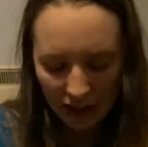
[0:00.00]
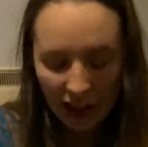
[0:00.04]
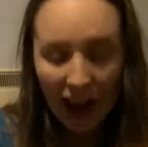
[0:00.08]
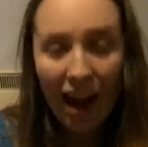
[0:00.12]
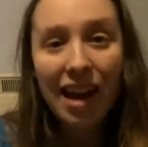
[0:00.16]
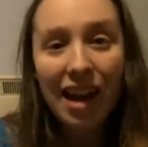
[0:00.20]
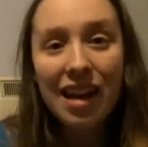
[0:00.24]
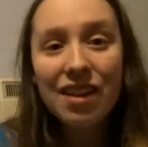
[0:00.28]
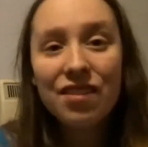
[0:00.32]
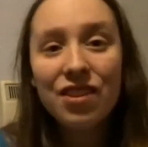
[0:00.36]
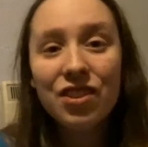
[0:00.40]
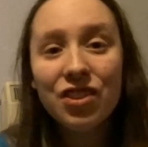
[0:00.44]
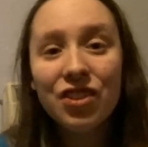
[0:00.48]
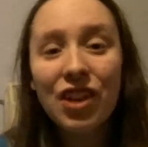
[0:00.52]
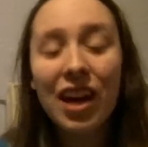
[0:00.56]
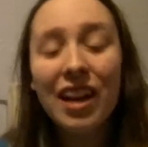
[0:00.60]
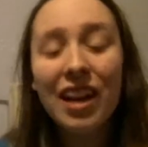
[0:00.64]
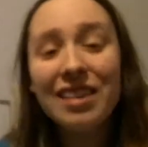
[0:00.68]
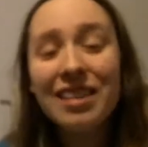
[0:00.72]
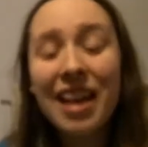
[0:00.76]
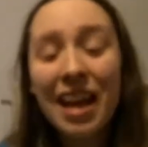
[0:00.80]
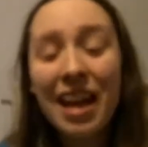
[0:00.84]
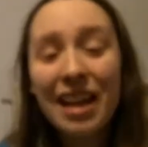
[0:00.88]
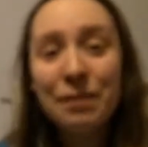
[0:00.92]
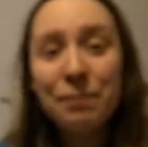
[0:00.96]
I even tried to
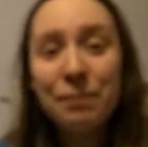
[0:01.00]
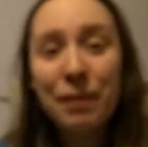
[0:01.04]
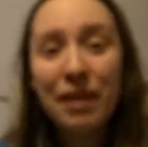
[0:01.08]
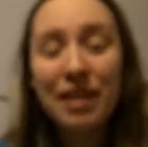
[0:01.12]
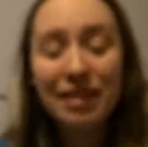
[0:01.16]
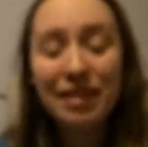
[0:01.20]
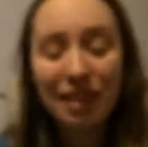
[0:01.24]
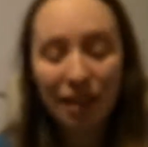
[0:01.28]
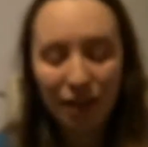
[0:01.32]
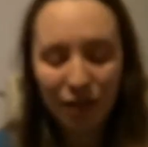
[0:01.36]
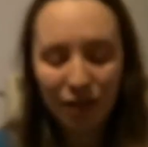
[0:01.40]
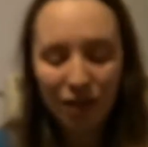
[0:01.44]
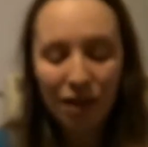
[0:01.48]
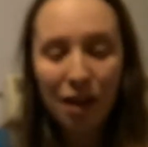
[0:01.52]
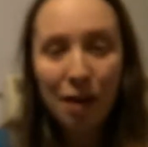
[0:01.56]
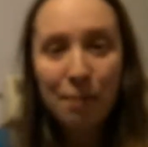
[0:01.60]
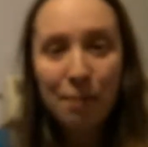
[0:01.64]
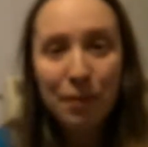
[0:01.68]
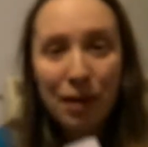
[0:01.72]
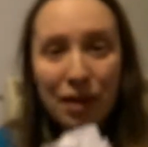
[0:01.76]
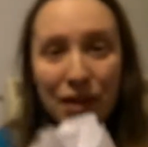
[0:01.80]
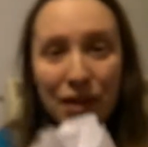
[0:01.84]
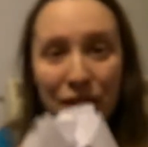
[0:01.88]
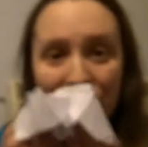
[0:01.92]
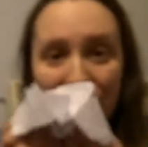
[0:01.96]
test myself
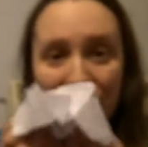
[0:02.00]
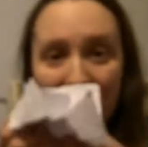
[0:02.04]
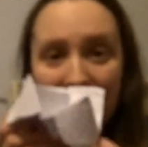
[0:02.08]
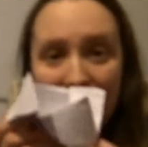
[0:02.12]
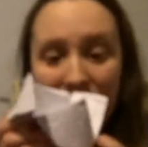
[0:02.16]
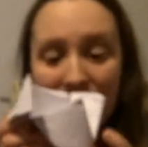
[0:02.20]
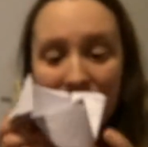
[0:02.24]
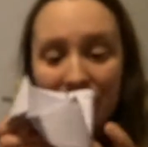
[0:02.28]
by using